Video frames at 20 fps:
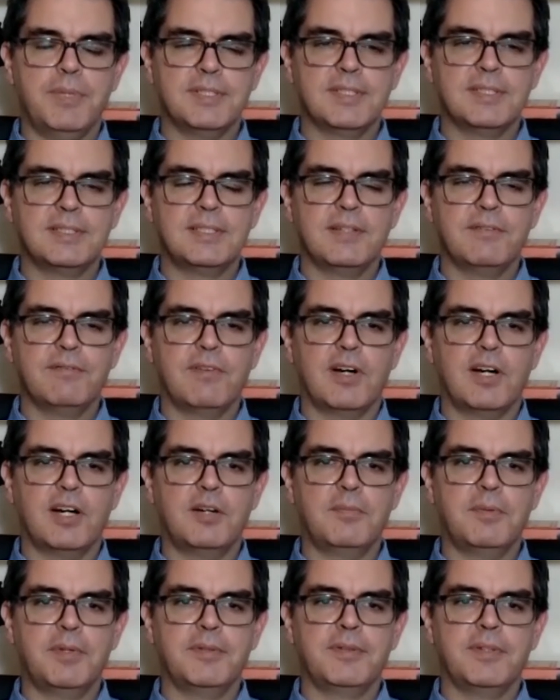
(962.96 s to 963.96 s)
business
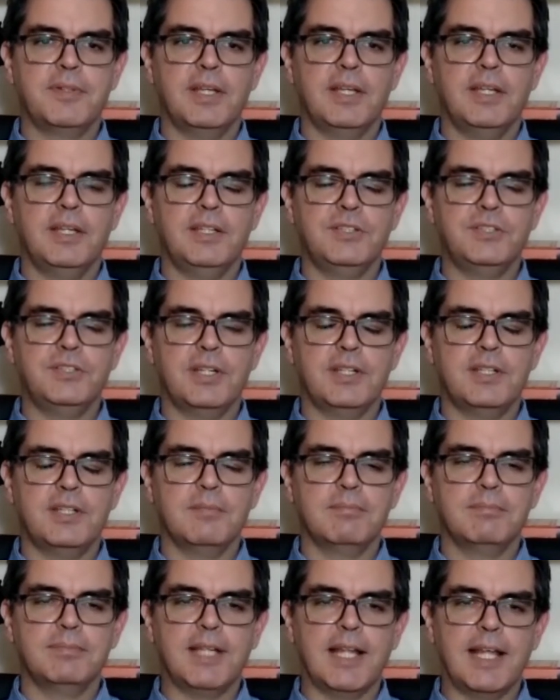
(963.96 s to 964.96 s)
environment,
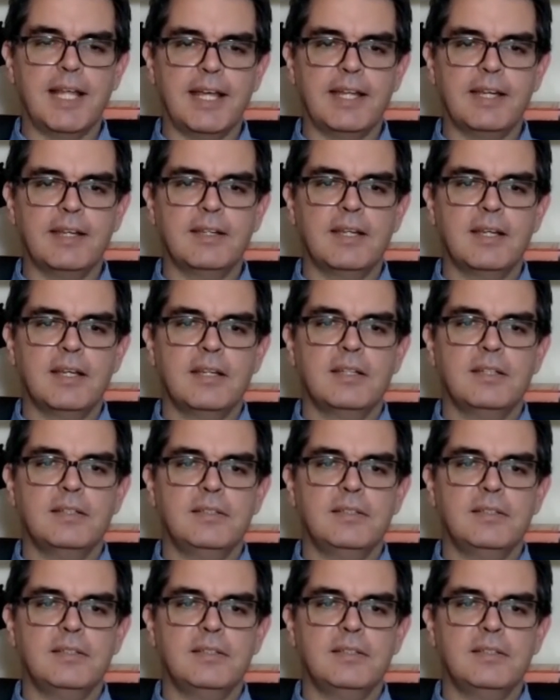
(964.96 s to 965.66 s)
initiative plan,